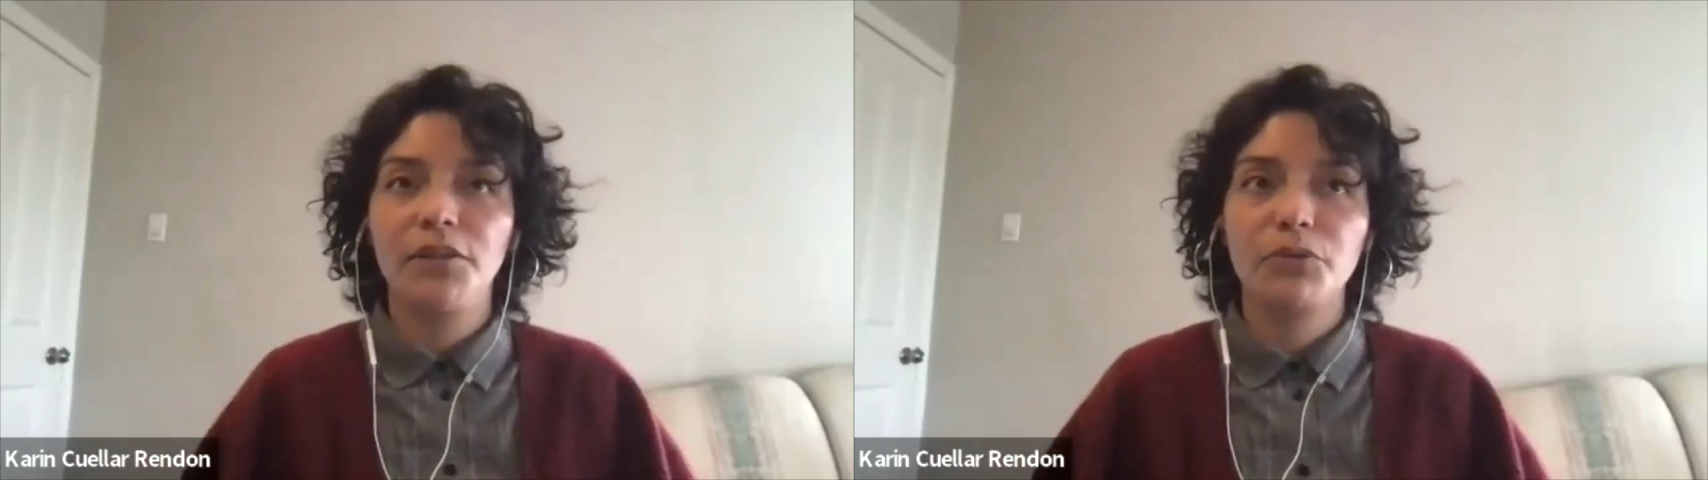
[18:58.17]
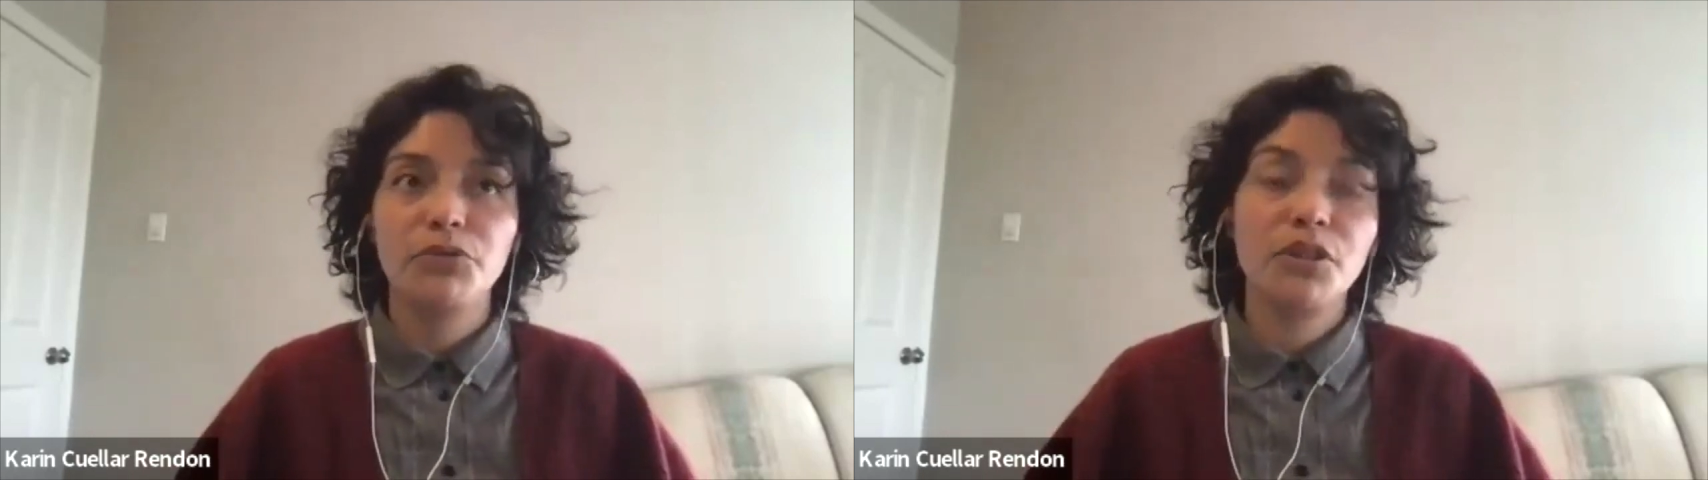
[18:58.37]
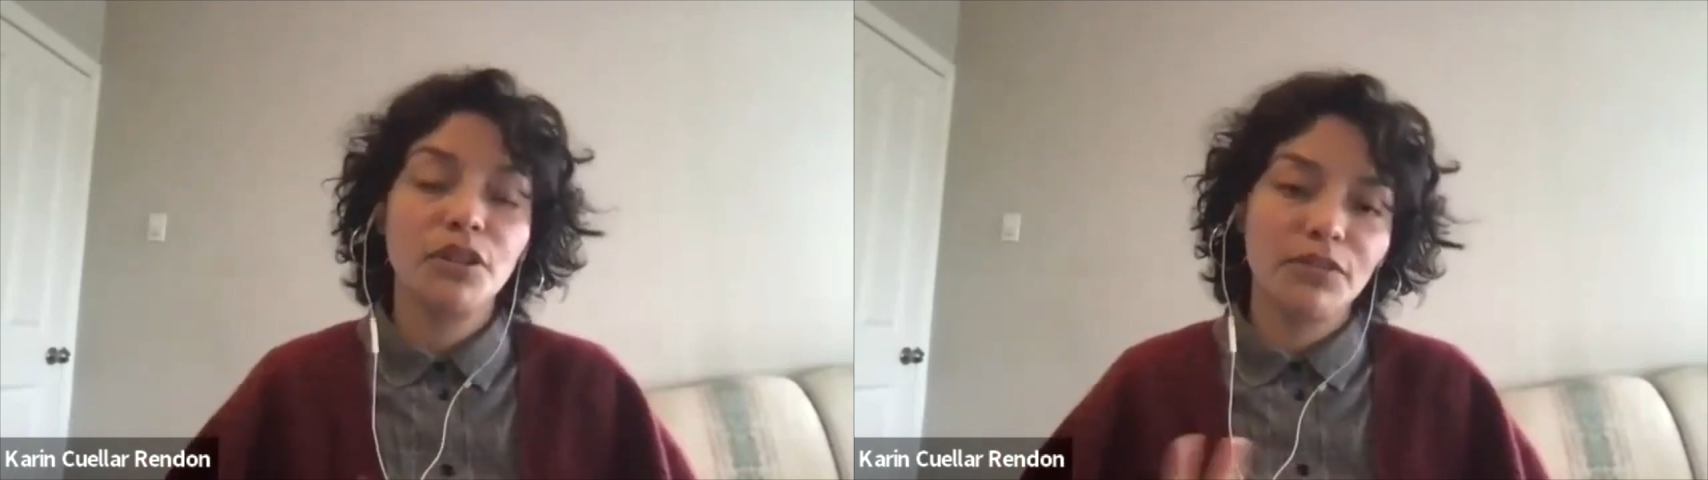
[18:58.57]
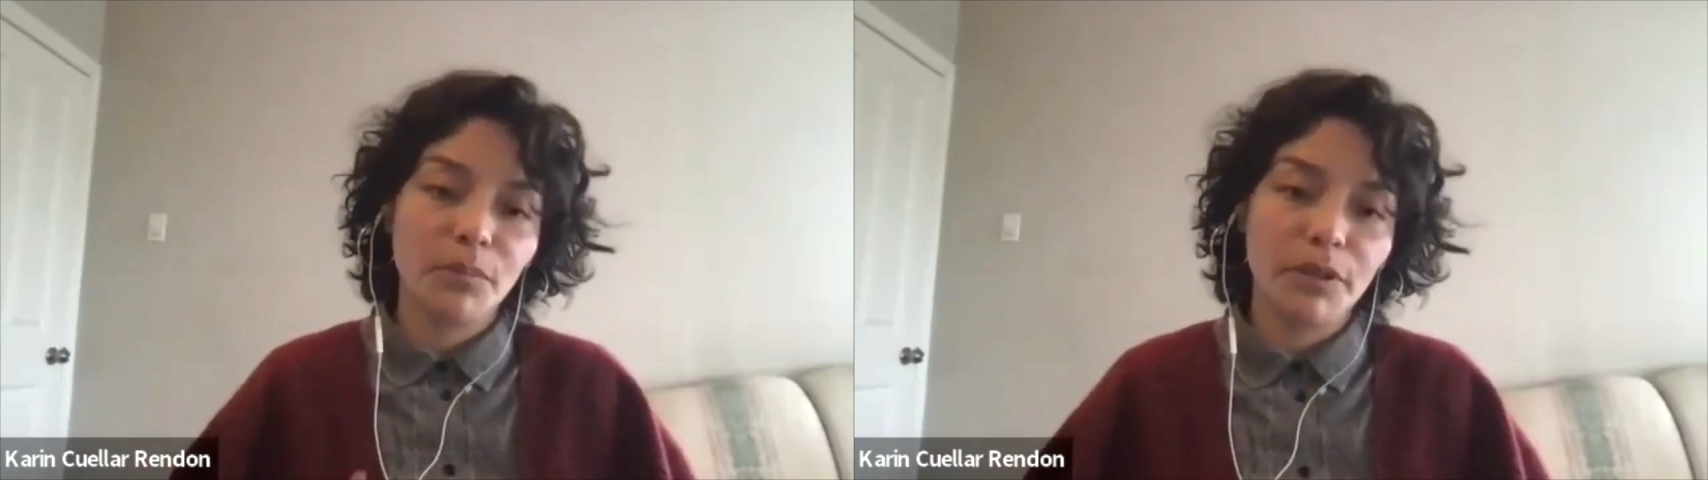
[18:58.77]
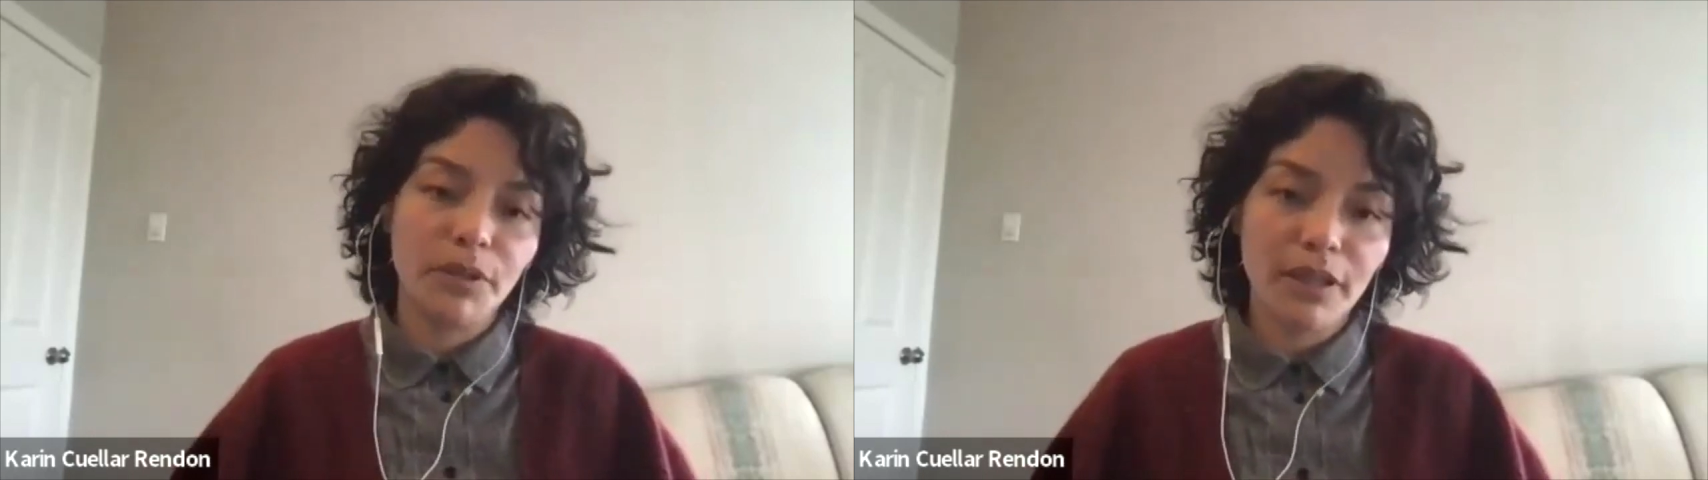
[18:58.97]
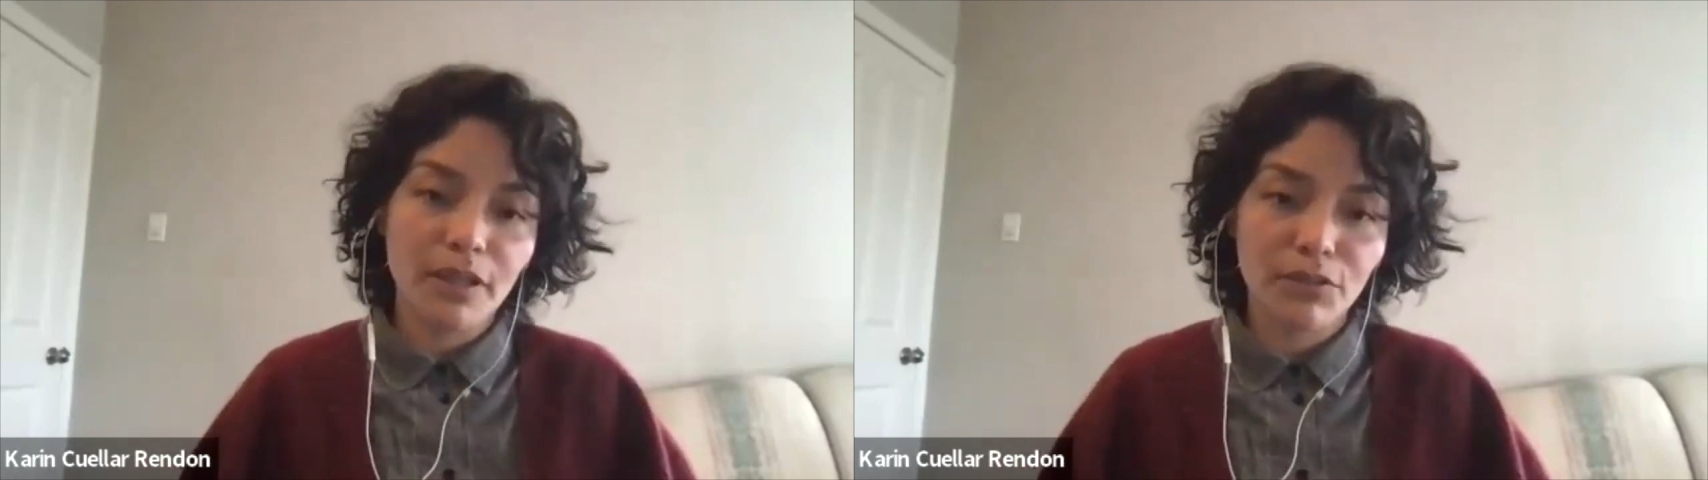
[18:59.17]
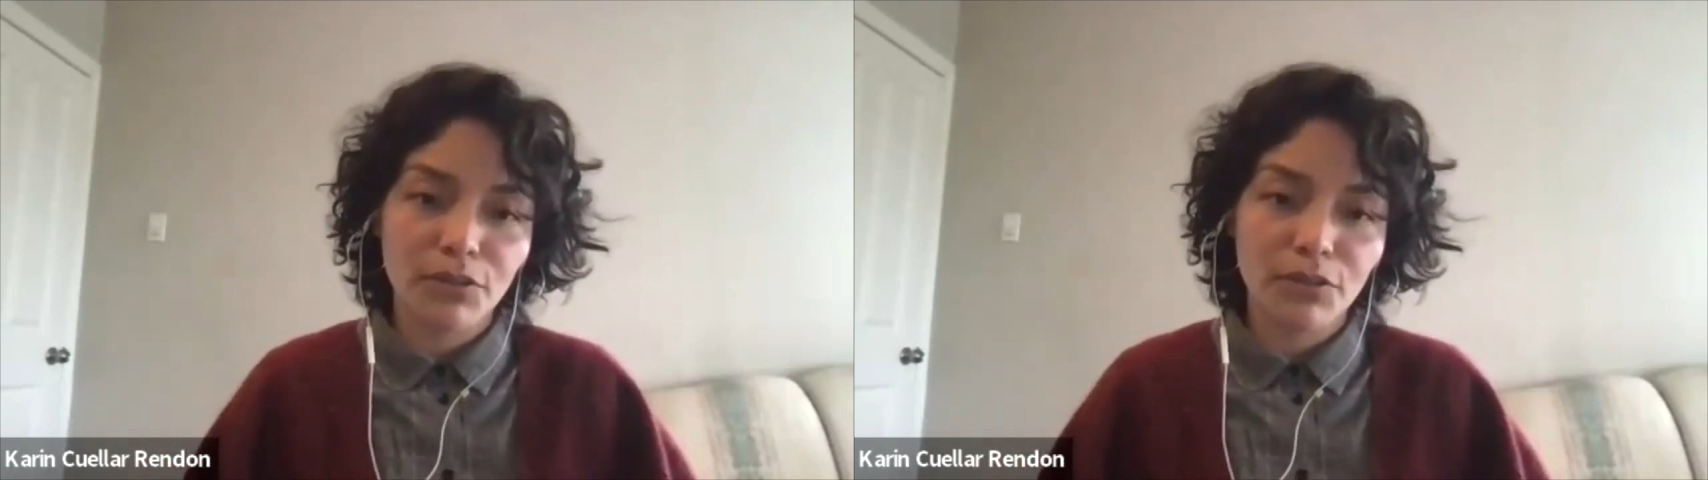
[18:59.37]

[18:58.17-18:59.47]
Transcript: the Rossini of the Americas.